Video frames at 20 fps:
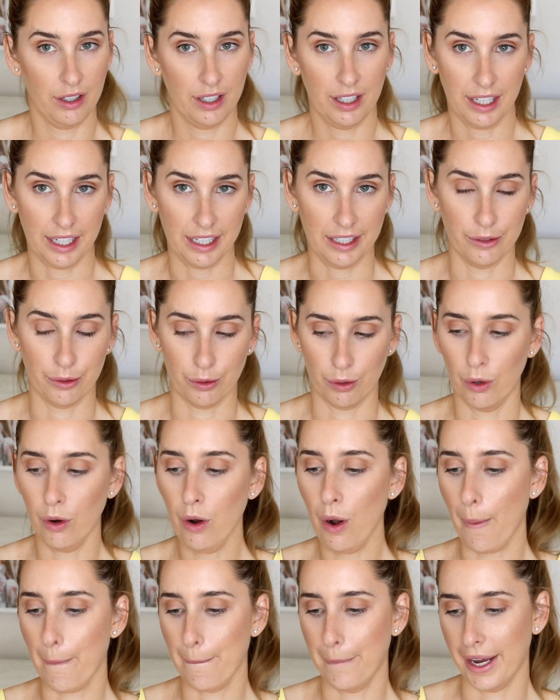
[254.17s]
either
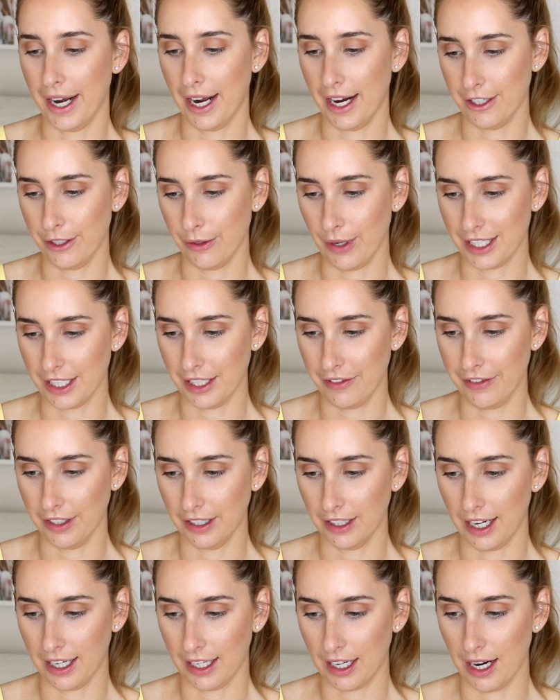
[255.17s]
or, but I do actually feel
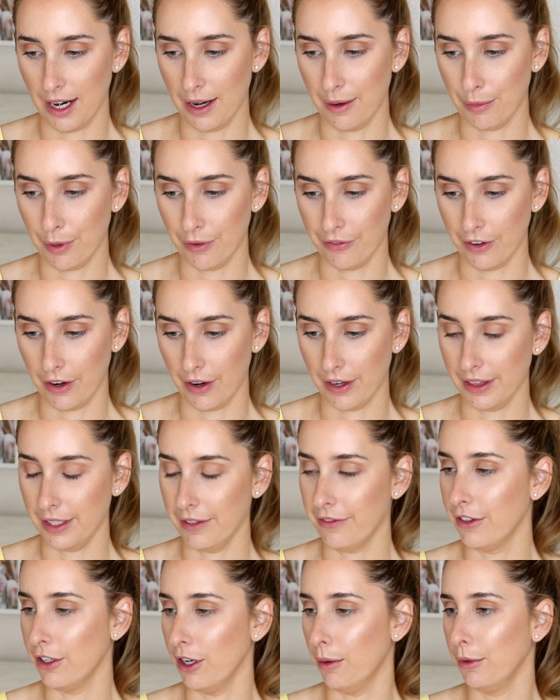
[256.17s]
like I am preferring the
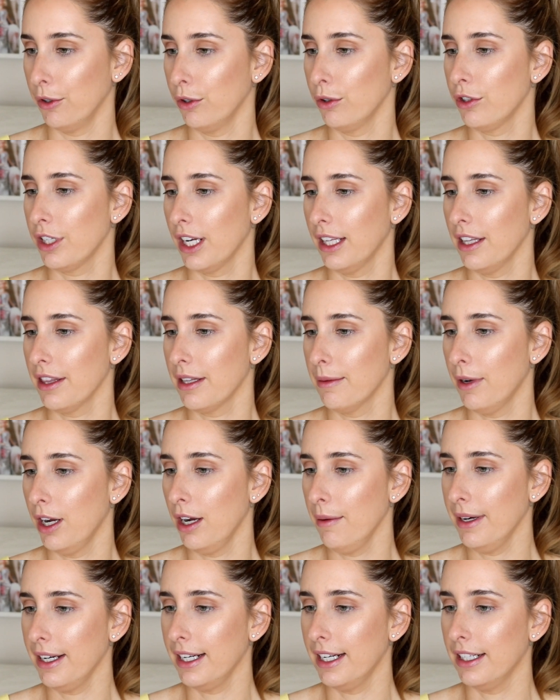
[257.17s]
Phenomenal Gel at the
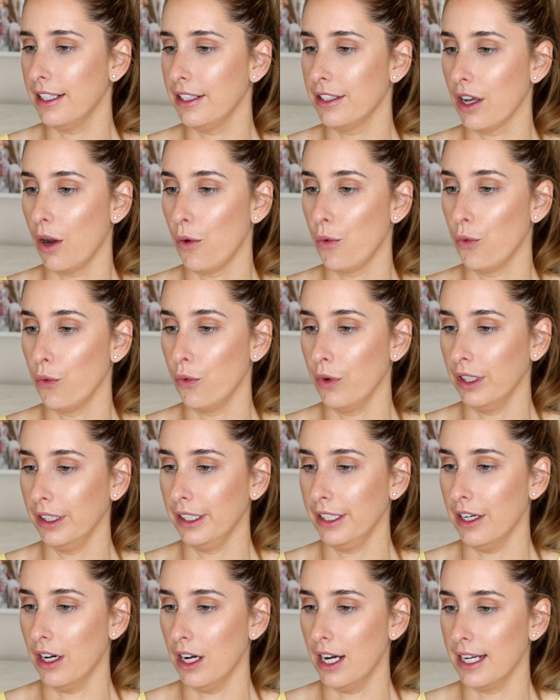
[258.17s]
moment. It is a really
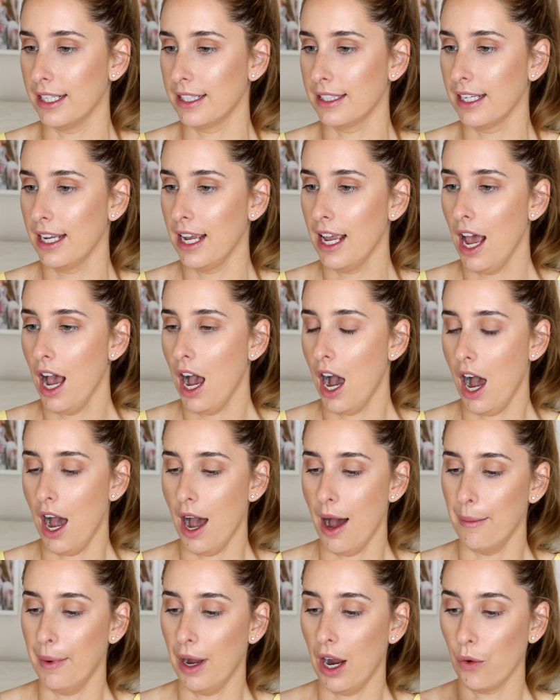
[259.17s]
nice
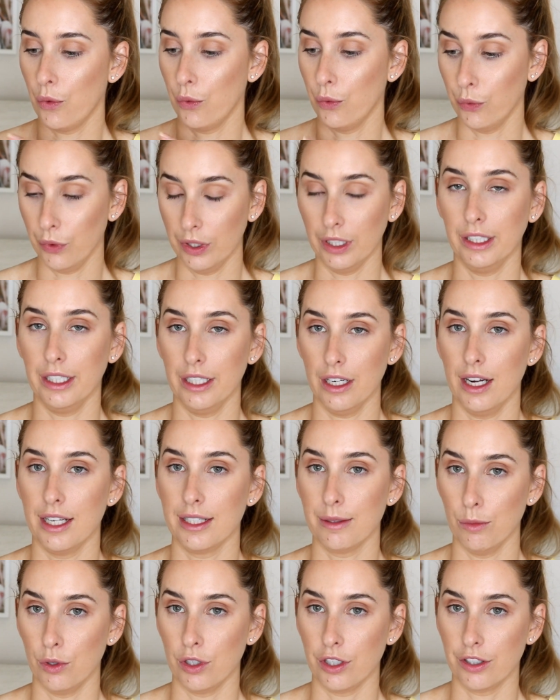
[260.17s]

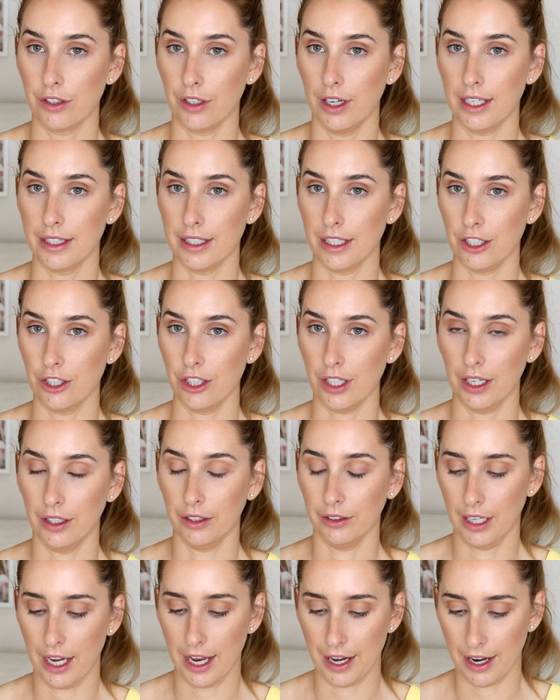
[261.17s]
moisturizing
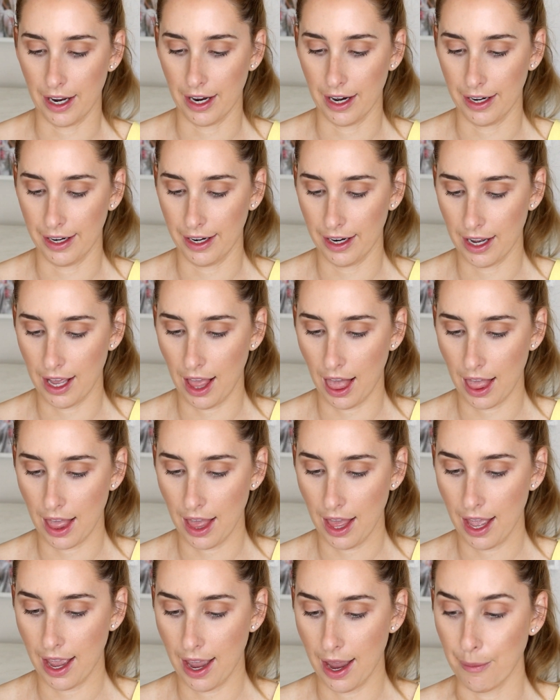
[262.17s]
gel, and I
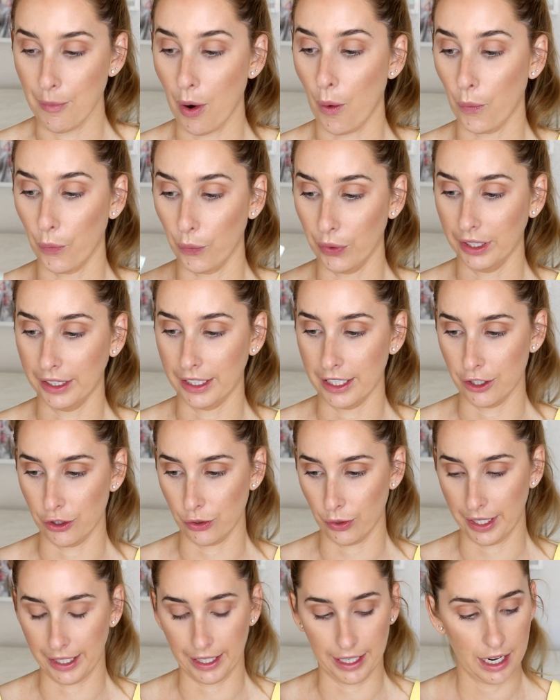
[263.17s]
am really
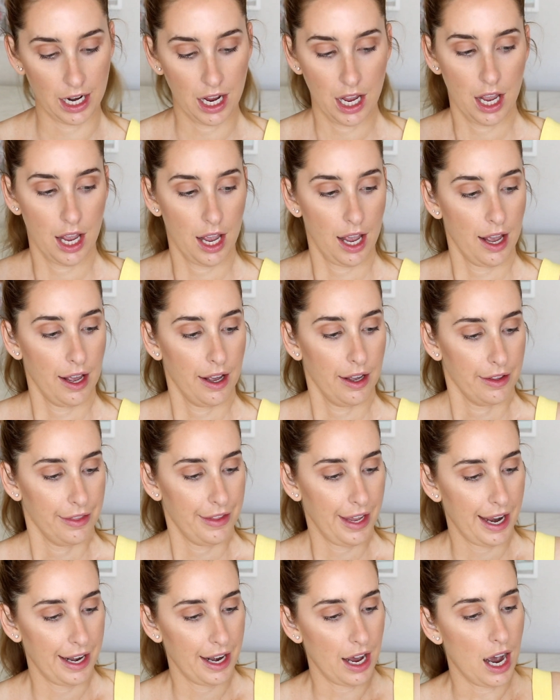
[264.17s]
enjoying it.
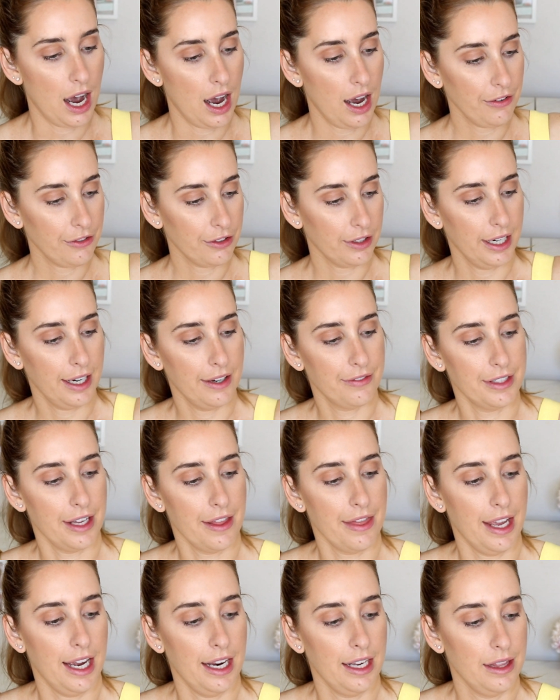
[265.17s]
Then after I have done
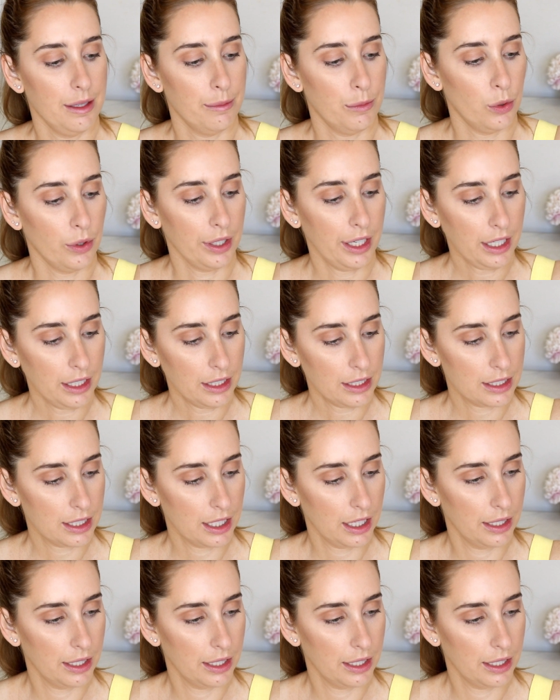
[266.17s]
that in the mornings,